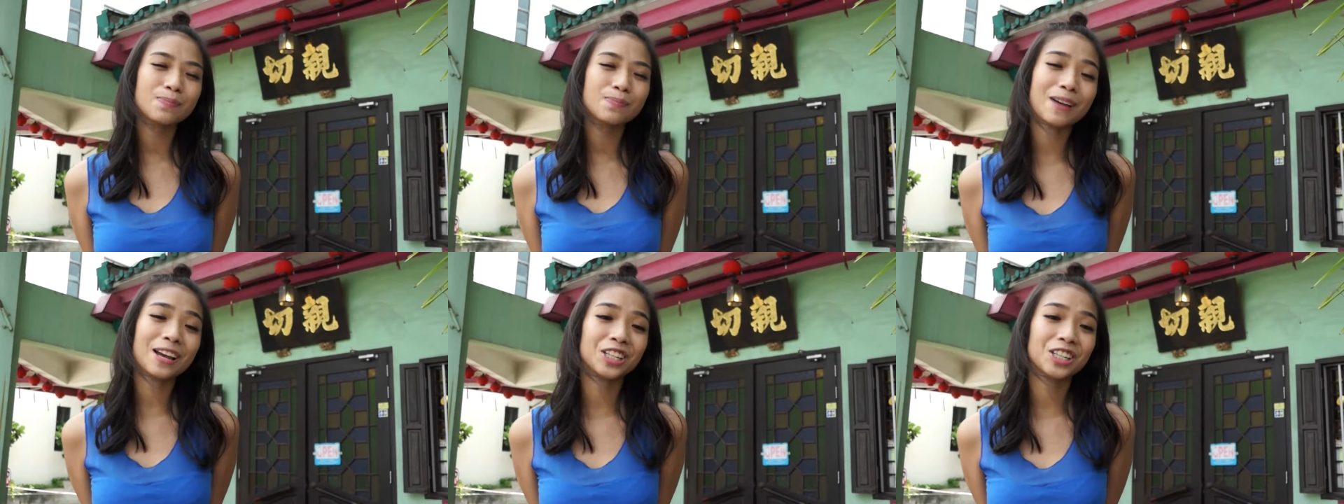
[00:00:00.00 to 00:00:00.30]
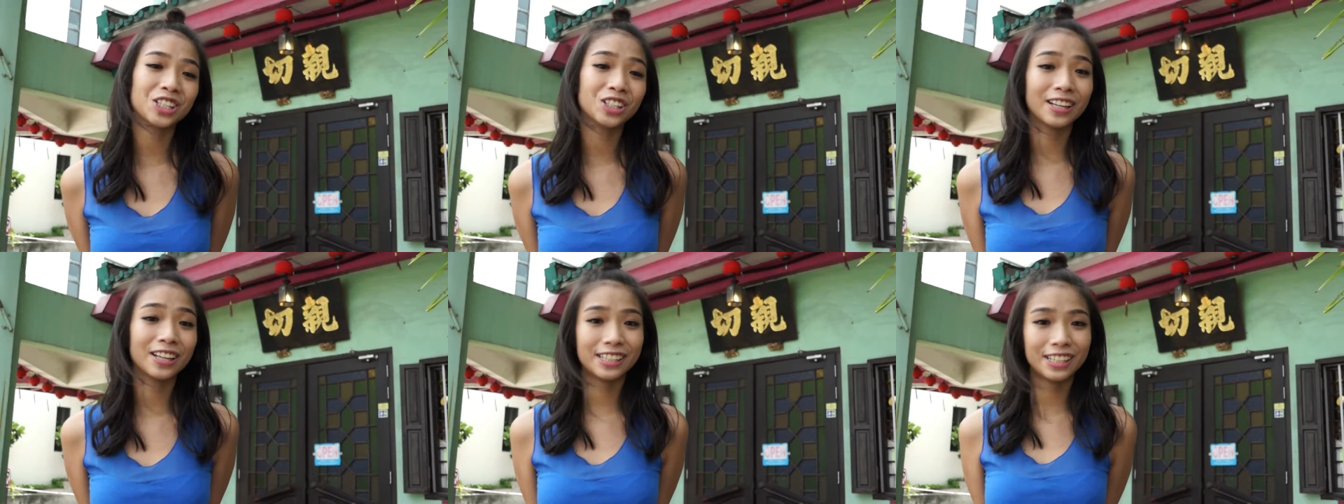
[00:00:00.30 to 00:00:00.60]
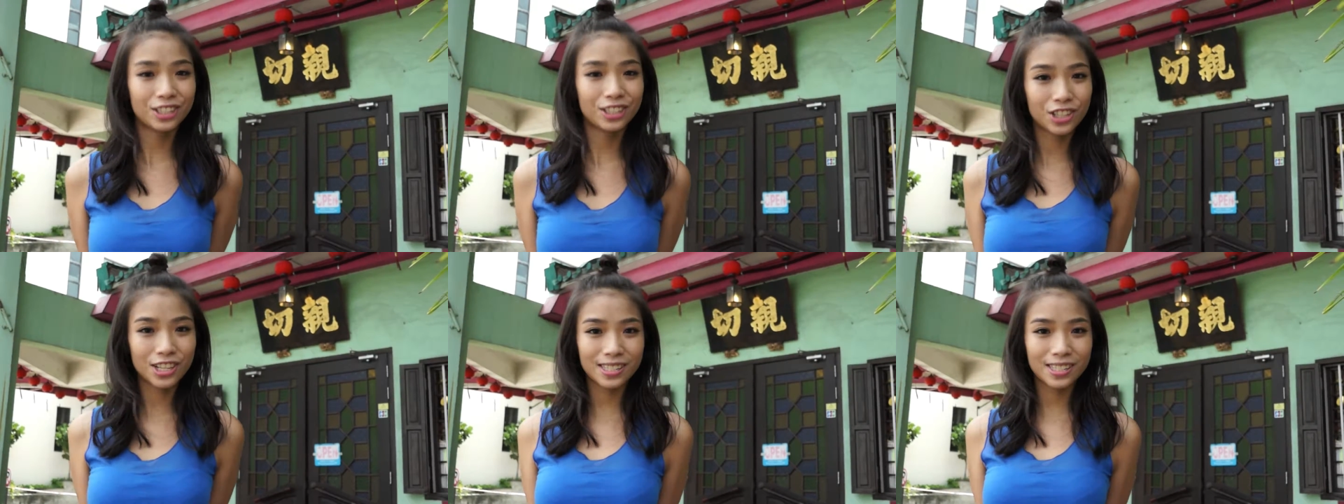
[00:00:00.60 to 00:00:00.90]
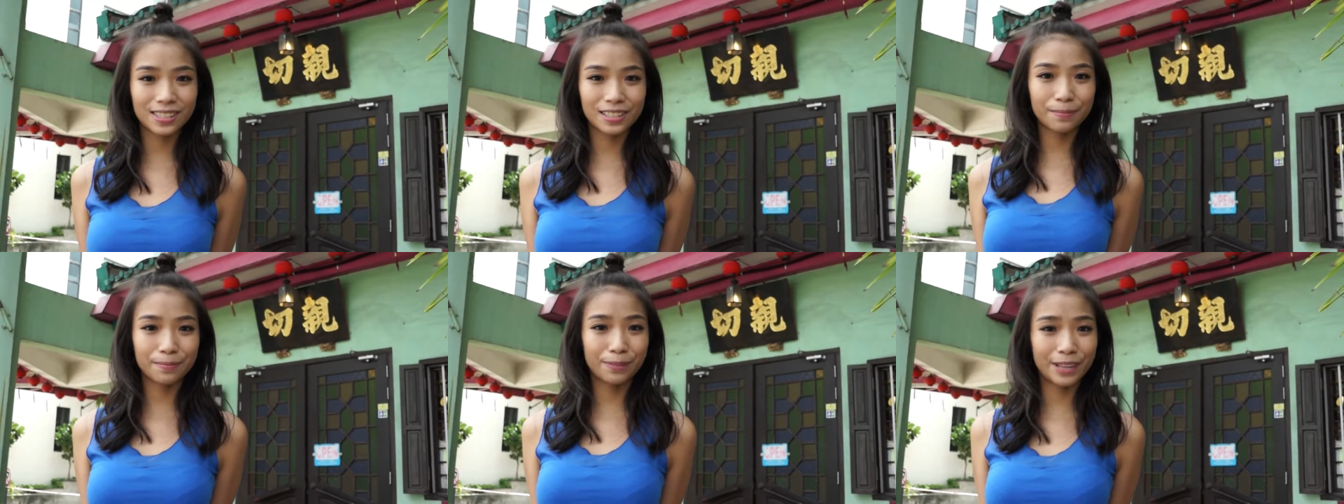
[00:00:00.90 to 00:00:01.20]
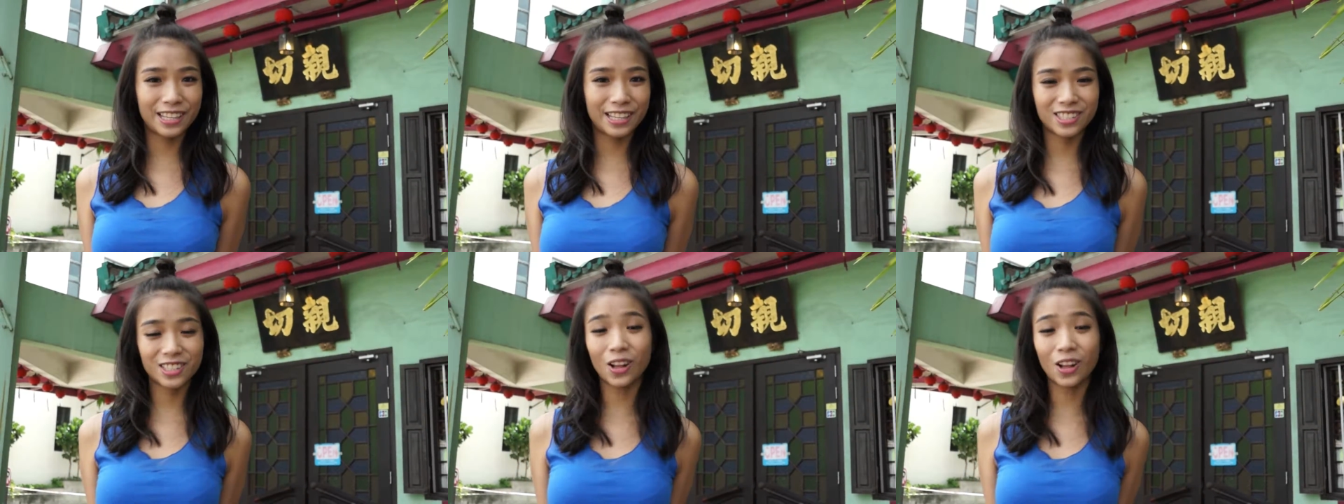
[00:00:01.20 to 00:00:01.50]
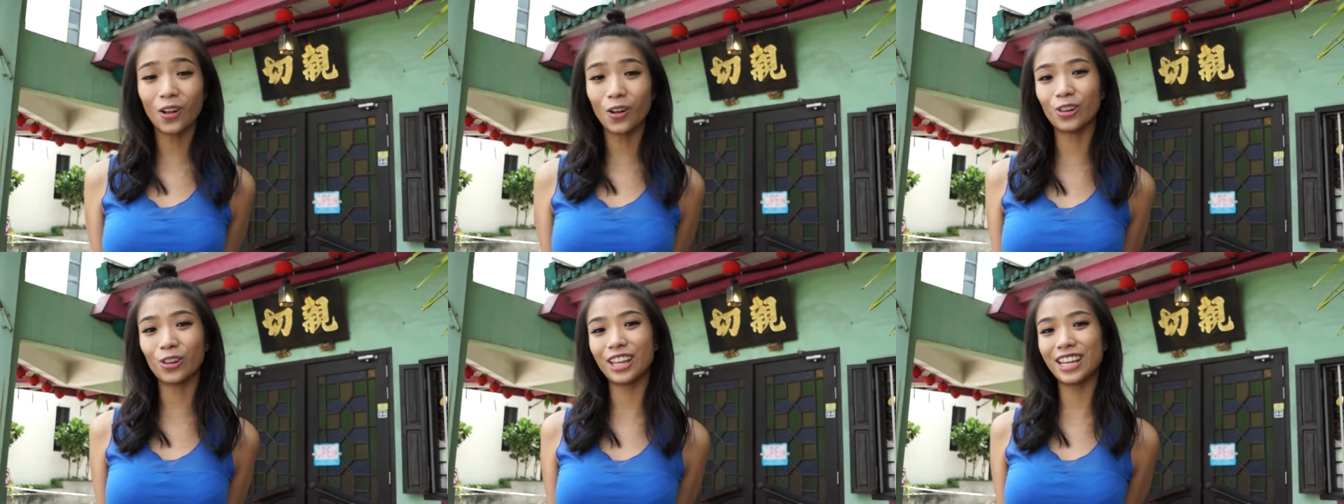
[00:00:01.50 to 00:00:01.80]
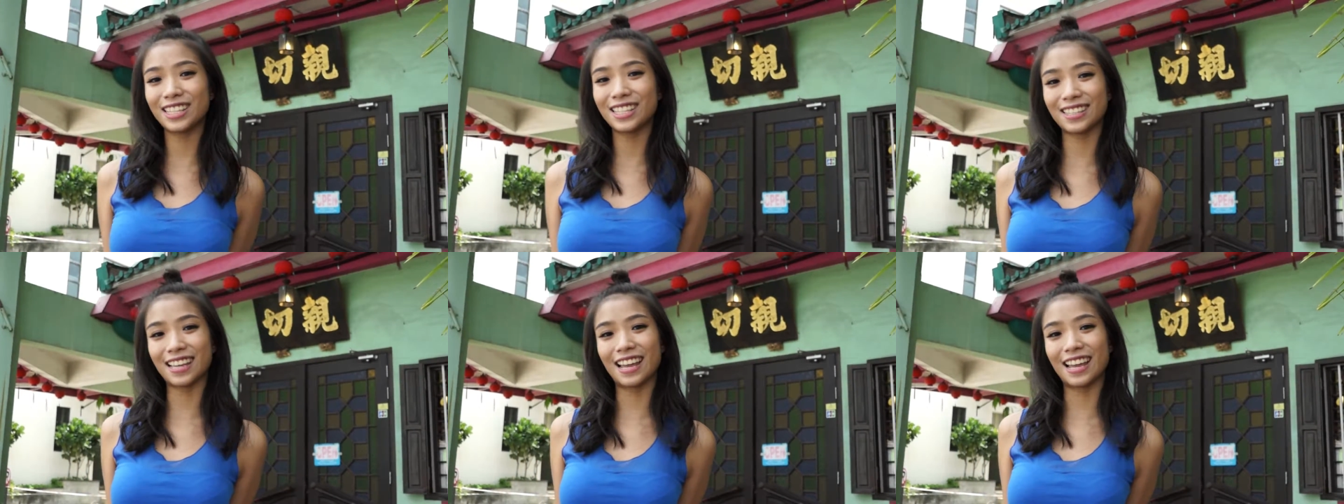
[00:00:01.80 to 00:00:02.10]
special and interesting place called
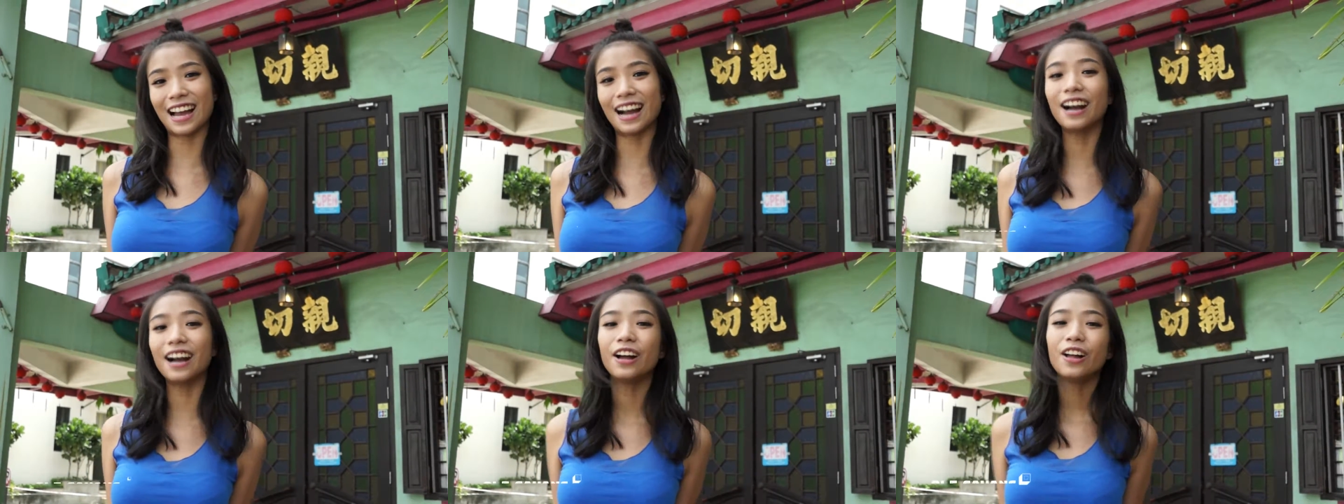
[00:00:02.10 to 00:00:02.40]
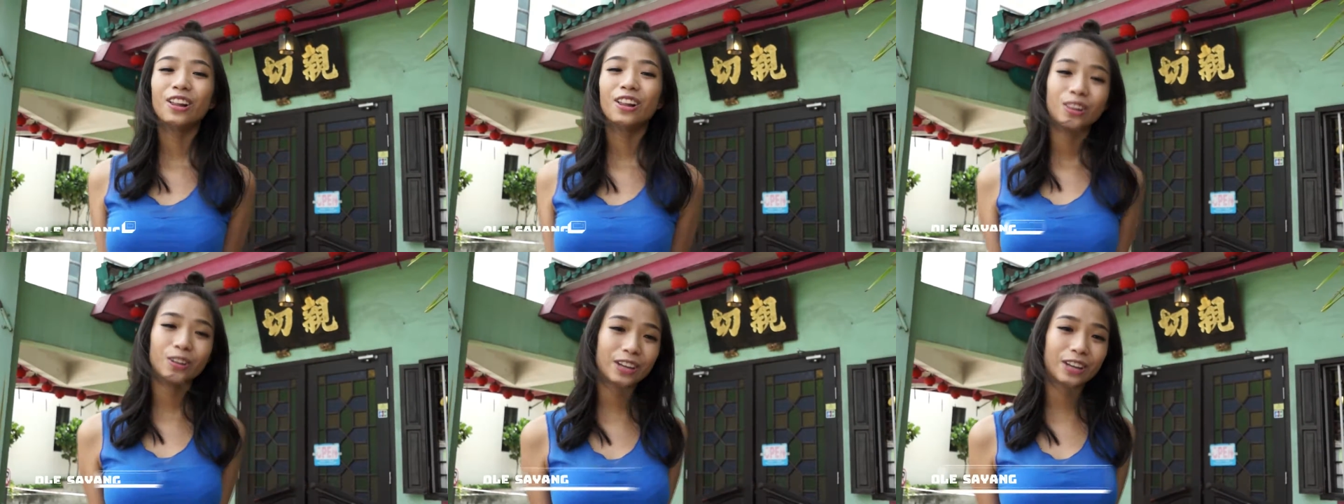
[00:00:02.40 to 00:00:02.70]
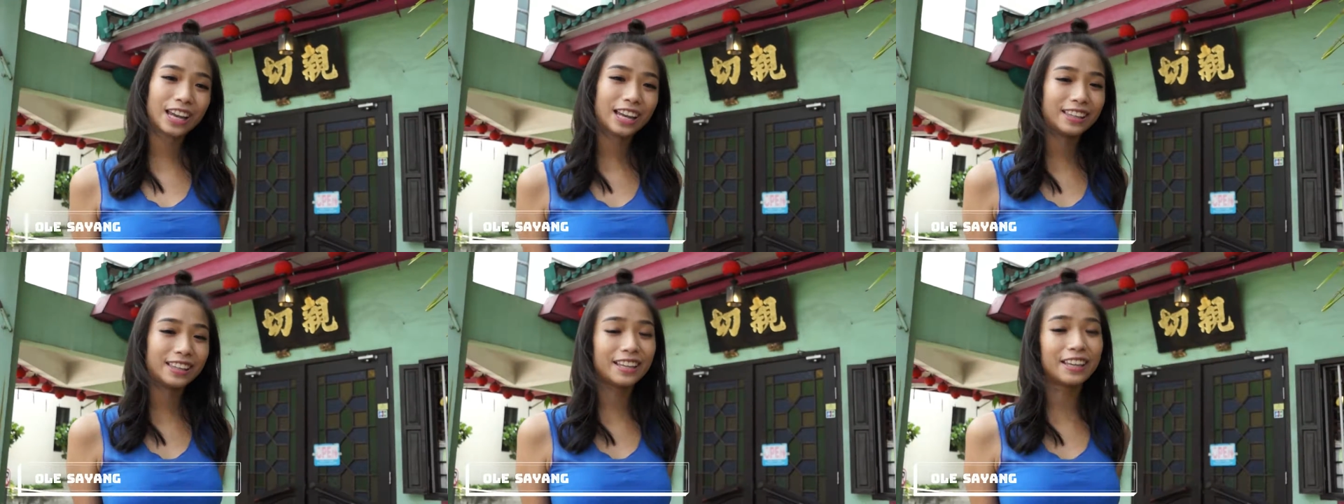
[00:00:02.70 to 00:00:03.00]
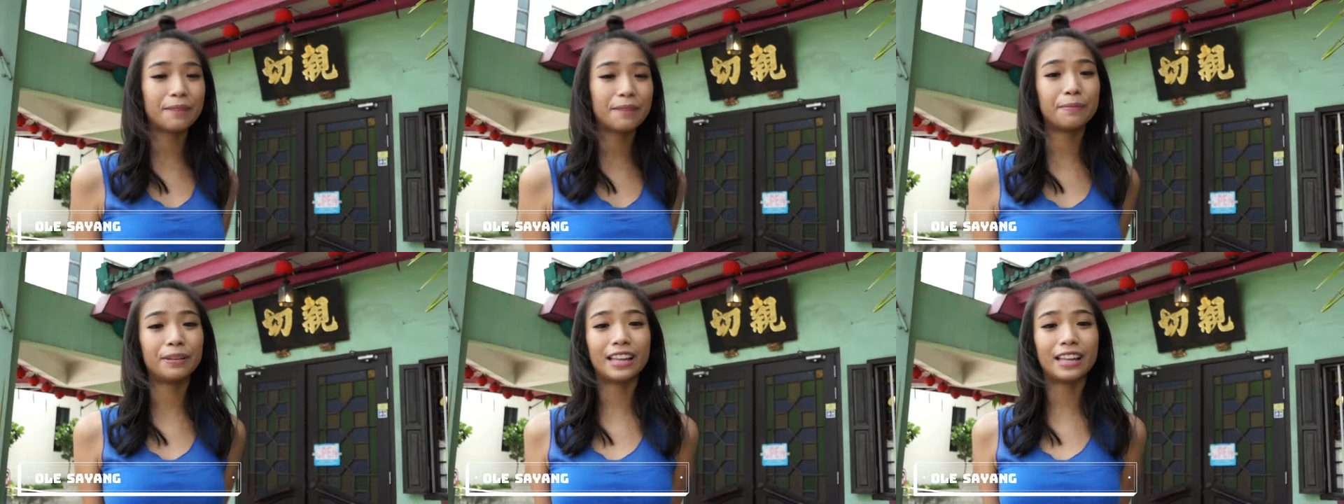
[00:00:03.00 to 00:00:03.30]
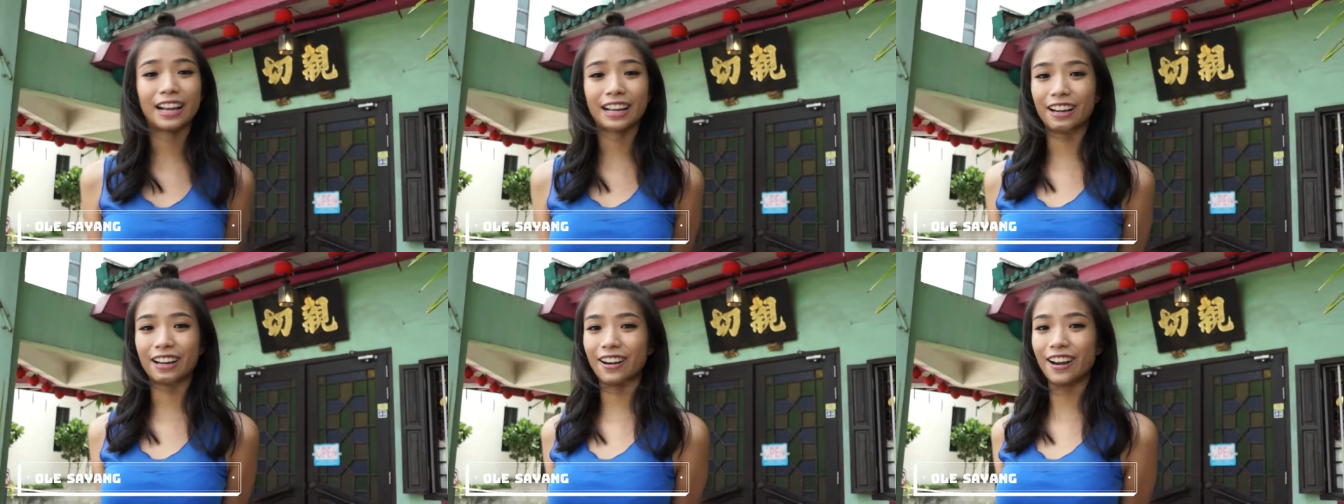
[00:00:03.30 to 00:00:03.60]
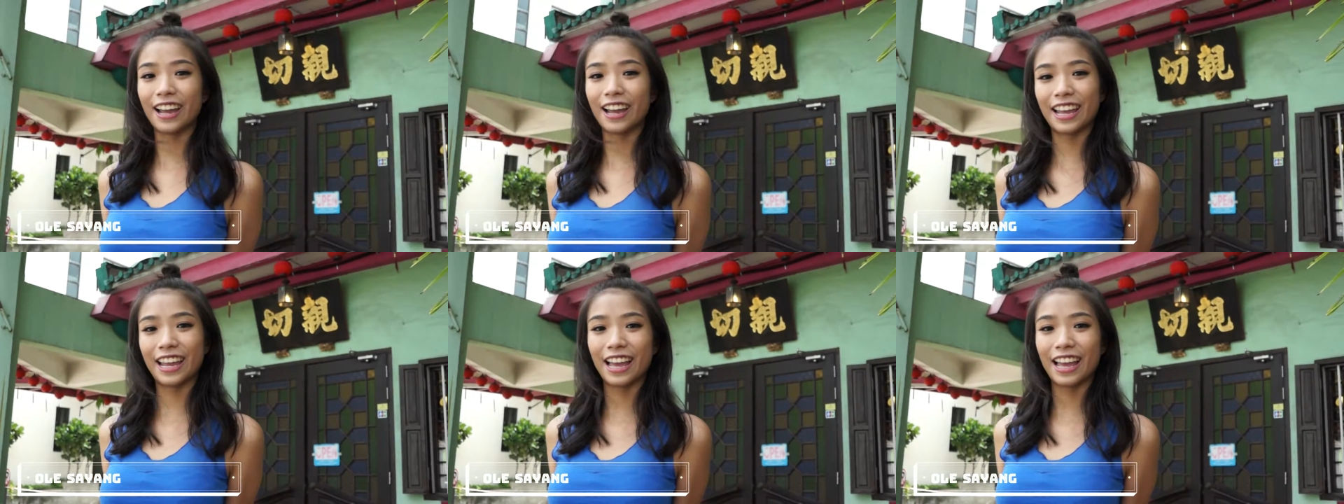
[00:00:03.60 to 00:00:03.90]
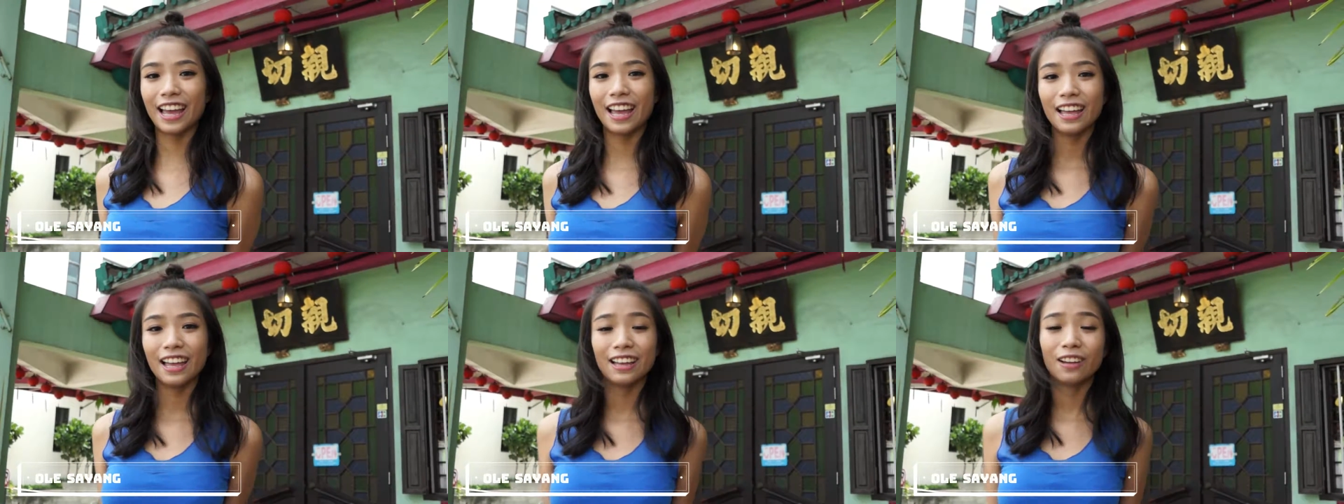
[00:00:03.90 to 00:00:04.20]
Oleh Sayang, located in Malacca
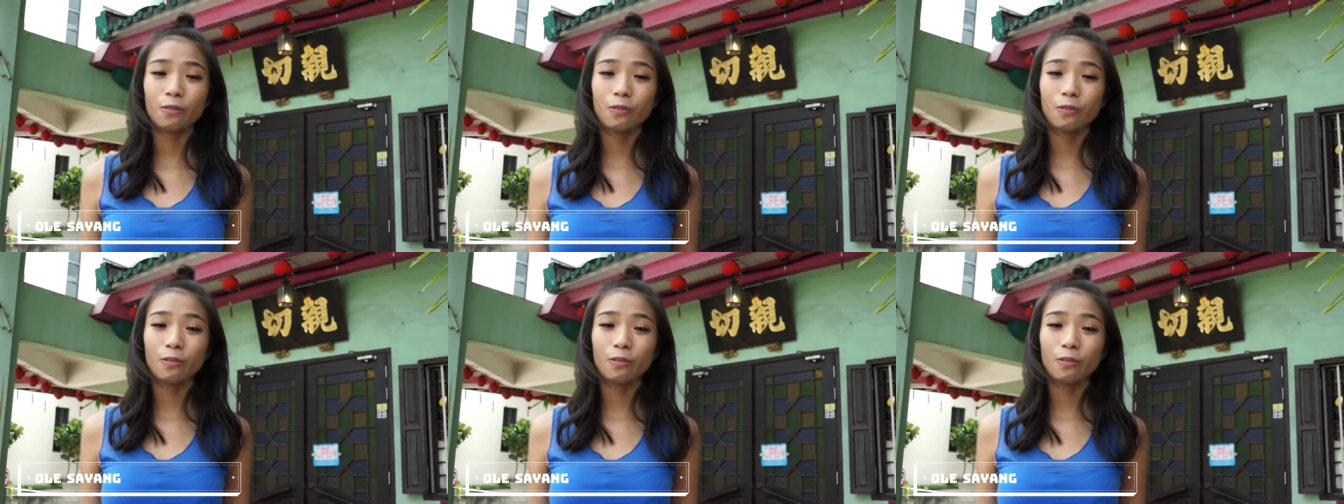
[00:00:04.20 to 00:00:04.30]
Raya,